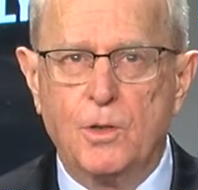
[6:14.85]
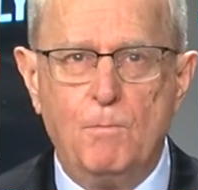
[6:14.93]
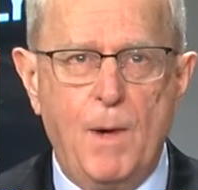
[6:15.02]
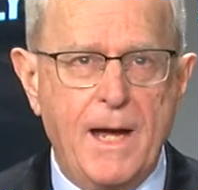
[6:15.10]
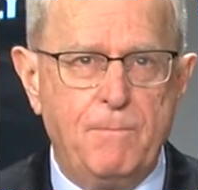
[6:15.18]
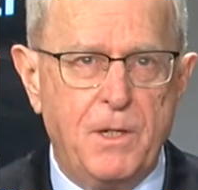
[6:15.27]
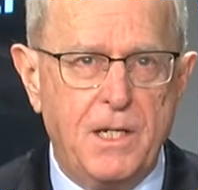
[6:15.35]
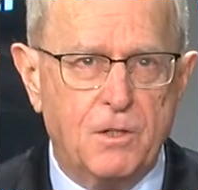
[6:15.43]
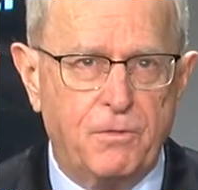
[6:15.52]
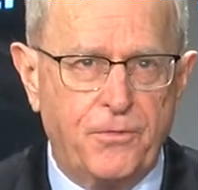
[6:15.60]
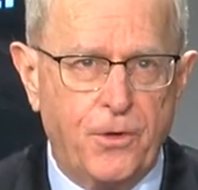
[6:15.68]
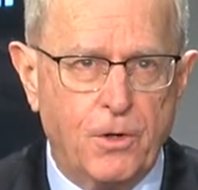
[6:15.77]
It might be the
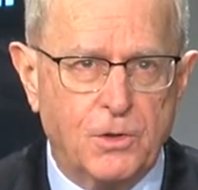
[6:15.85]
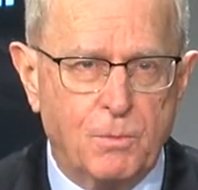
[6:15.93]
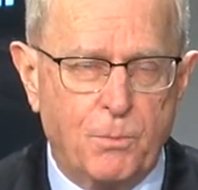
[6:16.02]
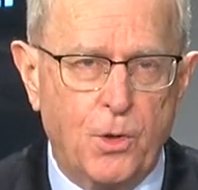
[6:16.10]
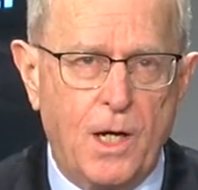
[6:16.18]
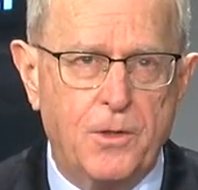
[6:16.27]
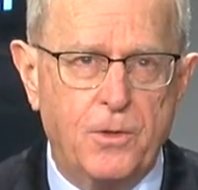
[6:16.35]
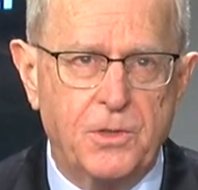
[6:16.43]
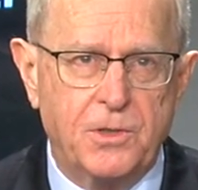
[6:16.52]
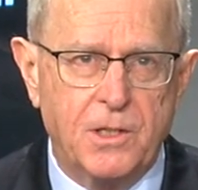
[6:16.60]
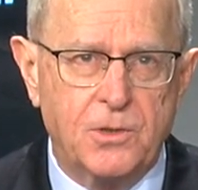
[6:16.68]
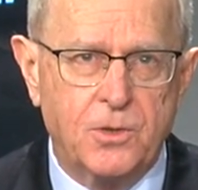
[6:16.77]
first
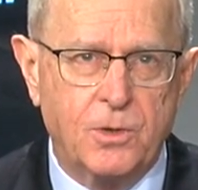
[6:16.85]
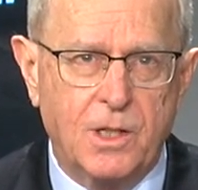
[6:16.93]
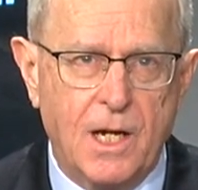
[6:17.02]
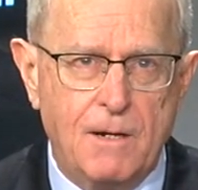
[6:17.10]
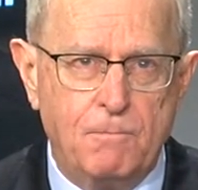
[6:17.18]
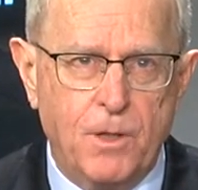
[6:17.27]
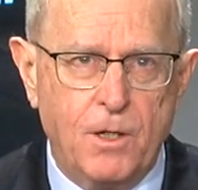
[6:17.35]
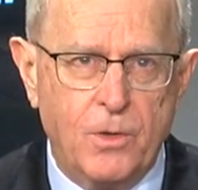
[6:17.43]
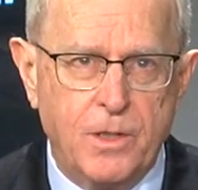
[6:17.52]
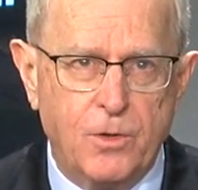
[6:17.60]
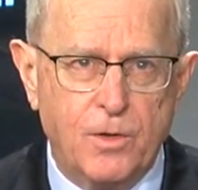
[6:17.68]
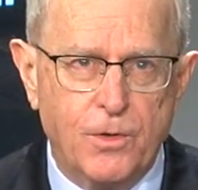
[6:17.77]
brother-sister combo
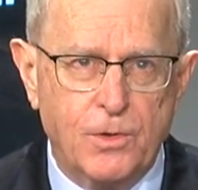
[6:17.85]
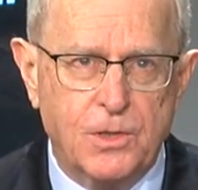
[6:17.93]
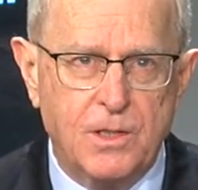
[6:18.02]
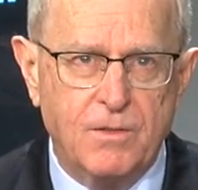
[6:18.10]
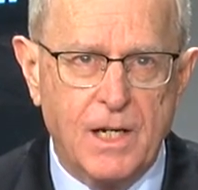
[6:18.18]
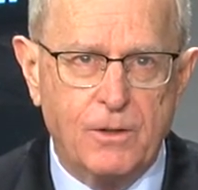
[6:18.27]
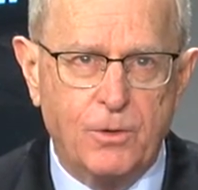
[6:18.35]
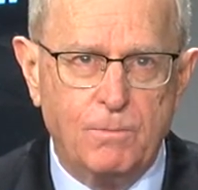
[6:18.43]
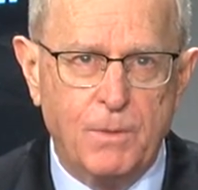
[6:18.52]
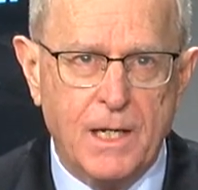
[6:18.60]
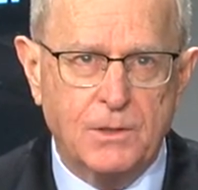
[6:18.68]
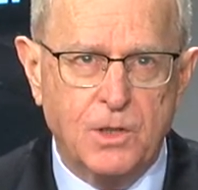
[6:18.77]
in University of Akron
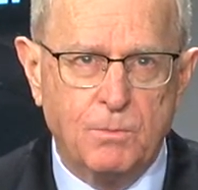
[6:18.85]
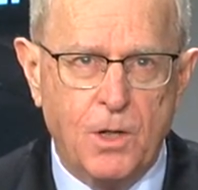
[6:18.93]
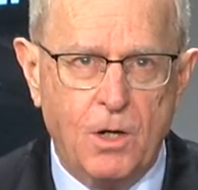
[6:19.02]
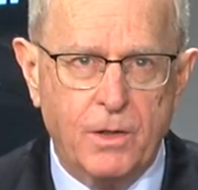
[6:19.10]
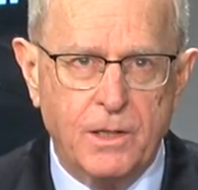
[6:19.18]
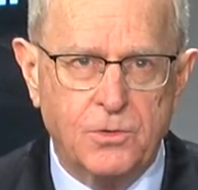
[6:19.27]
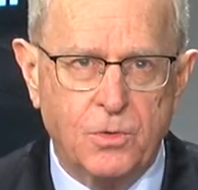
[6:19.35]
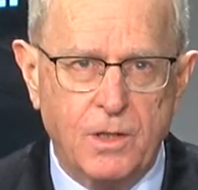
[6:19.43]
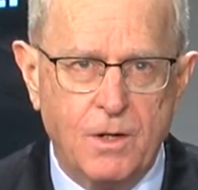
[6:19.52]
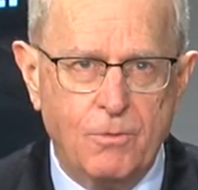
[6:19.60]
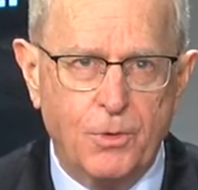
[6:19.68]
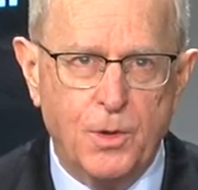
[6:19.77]
basketball history
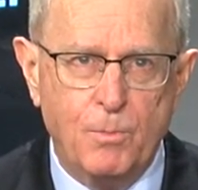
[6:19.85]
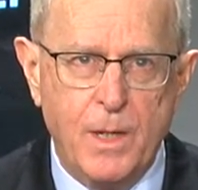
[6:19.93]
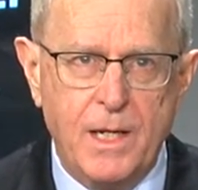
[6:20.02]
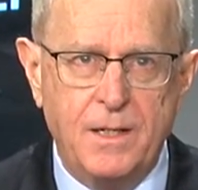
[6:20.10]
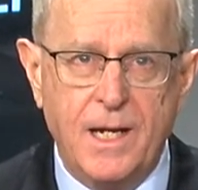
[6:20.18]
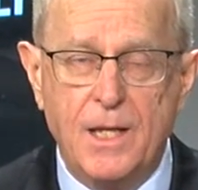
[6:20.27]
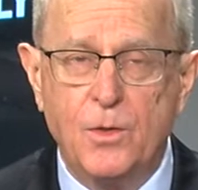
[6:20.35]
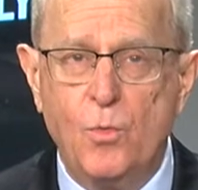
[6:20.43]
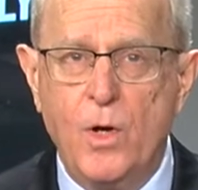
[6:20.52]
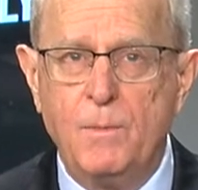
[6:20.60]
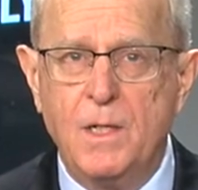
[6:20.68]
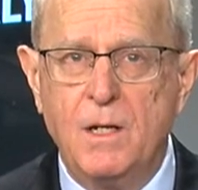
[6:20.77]
with the men and the
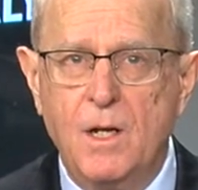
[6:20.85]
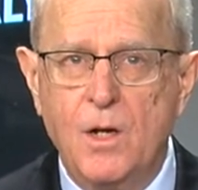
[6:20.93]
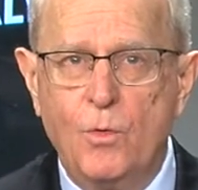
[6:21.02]
women.